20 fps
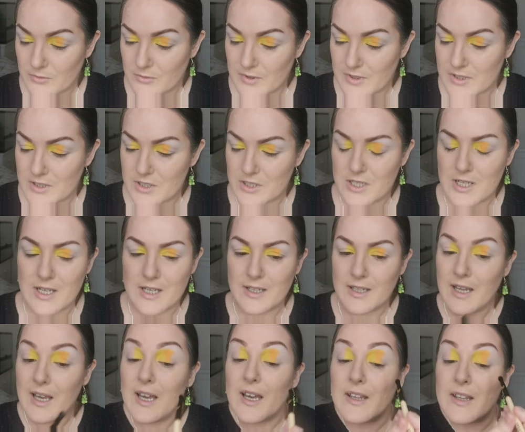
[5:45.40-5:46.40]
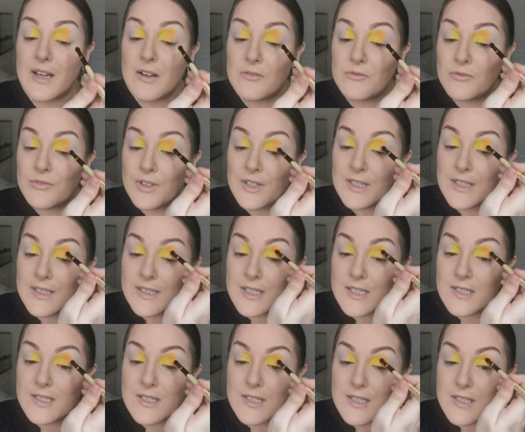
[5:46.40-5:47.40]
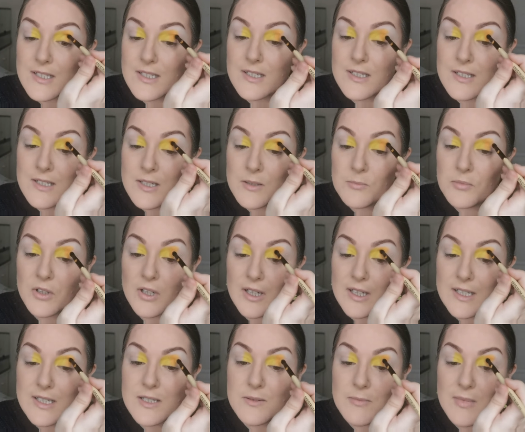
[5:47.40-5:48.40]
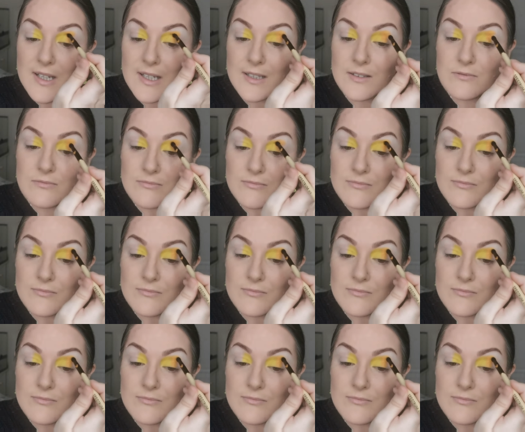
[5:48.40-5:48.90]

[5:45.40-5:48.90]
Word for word: Which, uh, yeah, that really does surprise me.